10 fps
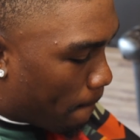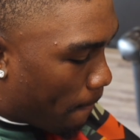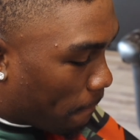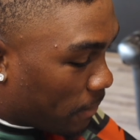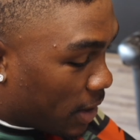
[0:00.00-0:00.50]
as
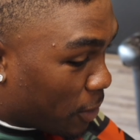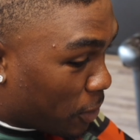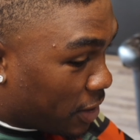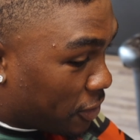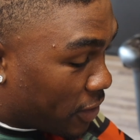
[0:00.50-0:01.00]
fuck. Yeah,
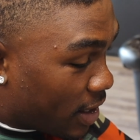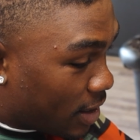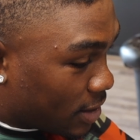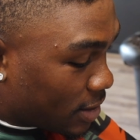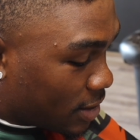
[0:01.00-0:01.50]
Willie
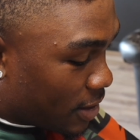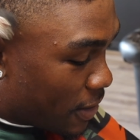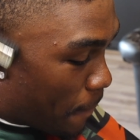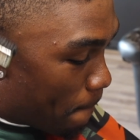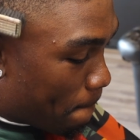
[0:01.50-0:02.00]
fast.
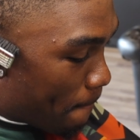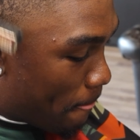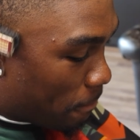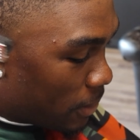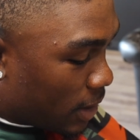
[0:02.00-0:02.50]

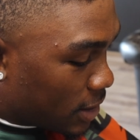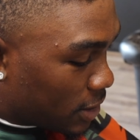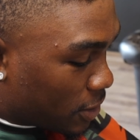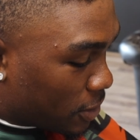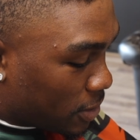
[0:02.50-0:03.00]
Yeah,
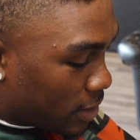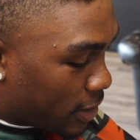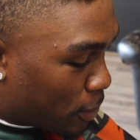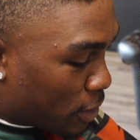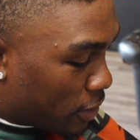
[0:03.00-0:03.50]
so
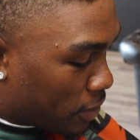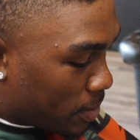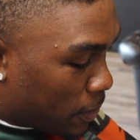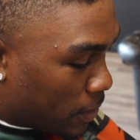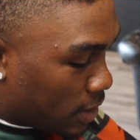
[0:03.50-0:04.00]
I'm running
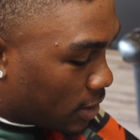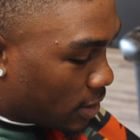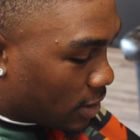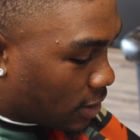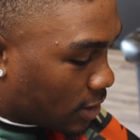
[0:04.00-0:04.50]
from them
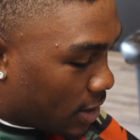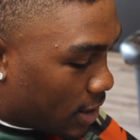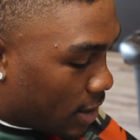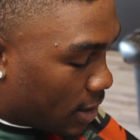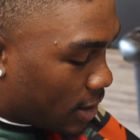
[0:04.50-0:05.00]
niggas.
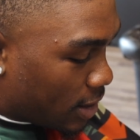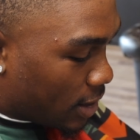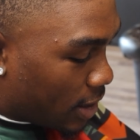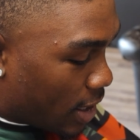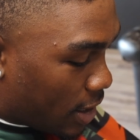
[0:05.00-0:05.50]

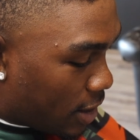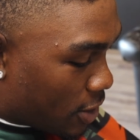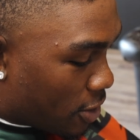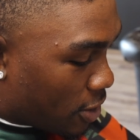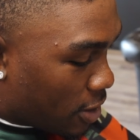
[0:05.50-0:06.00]
And then they
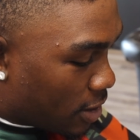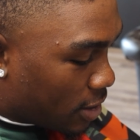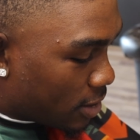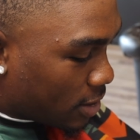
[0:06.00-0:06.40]
hit hard.